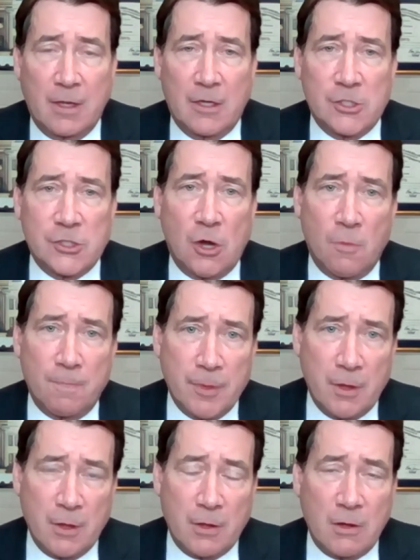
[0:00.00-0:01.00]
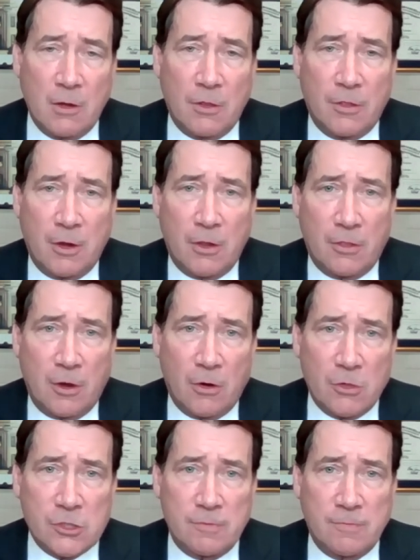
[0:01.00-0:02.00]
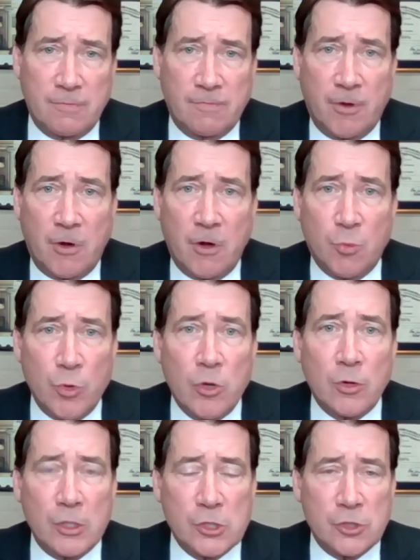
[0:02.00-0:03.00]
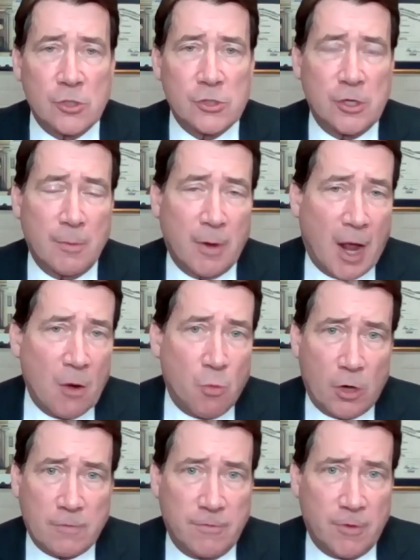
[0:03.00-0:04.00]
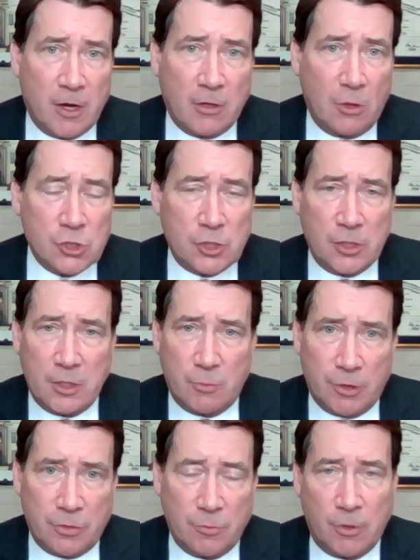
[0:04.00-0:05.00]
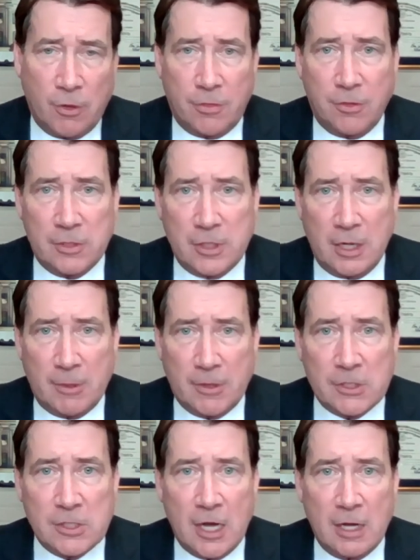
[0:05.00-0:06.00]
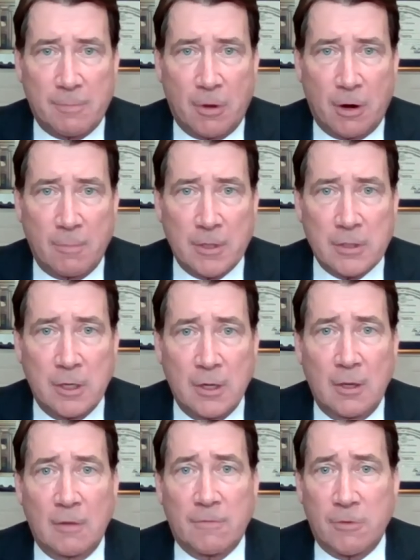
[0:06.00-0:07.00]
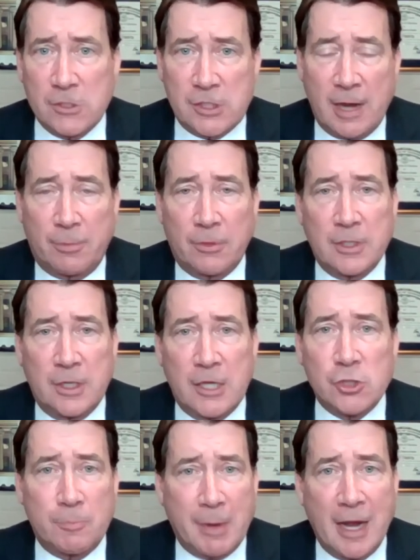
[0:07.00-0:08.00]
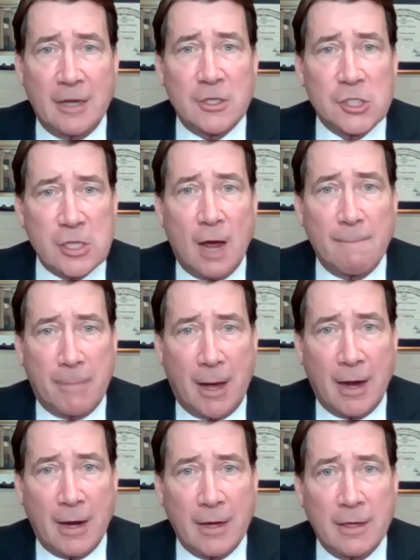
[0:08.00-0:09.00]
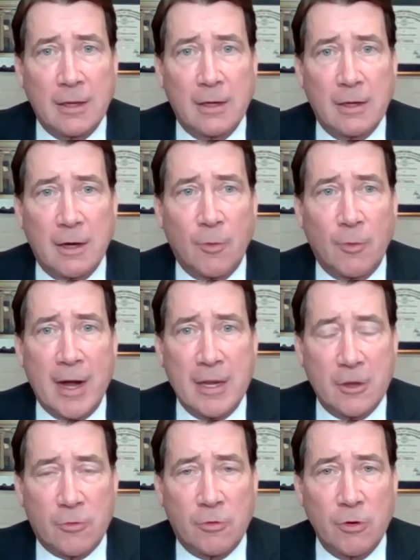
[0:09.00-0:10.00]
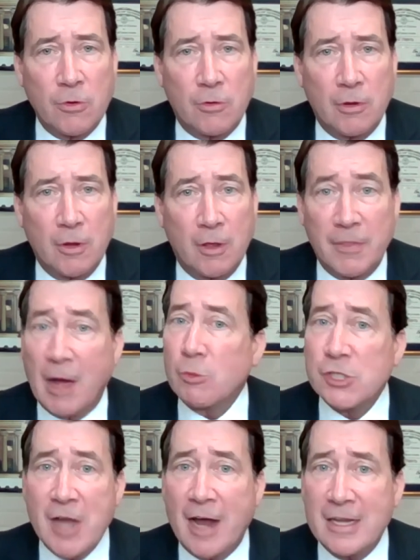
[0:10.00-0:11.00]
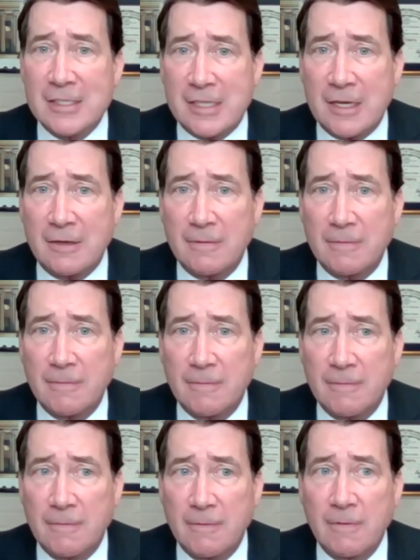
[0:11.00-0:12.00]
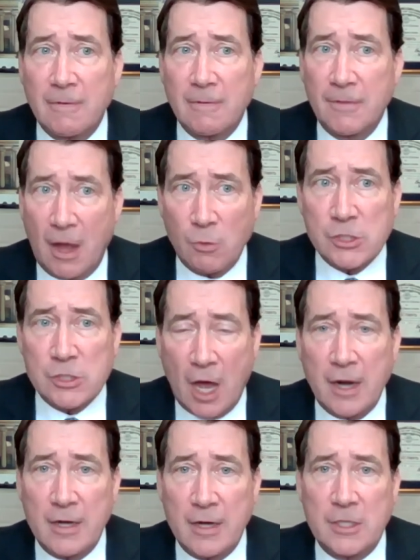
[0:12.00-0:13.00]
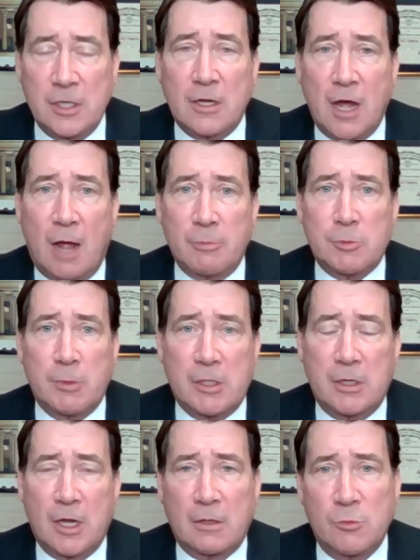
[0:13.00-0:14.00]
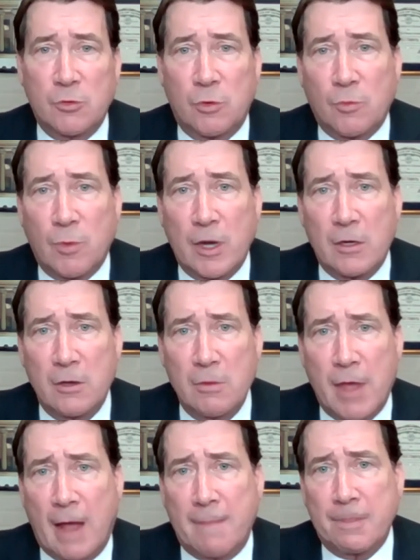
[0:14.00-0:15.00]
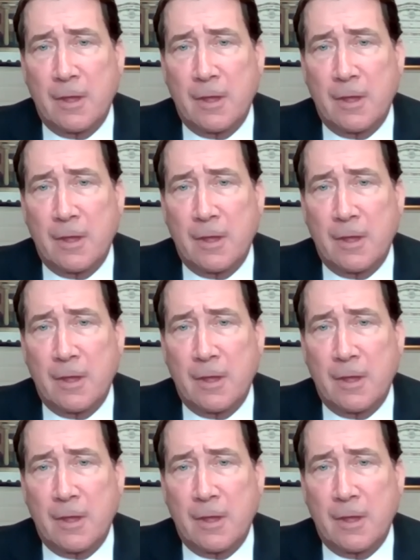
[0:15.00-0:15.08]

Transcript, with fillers: So, you know, there are some very real concerns there, but I worked very closely with the team at the State Department, for example, to get Japan to stop buying Iranian crude. That was not easy. That was not an easy accomplishment to get them to agree to do that.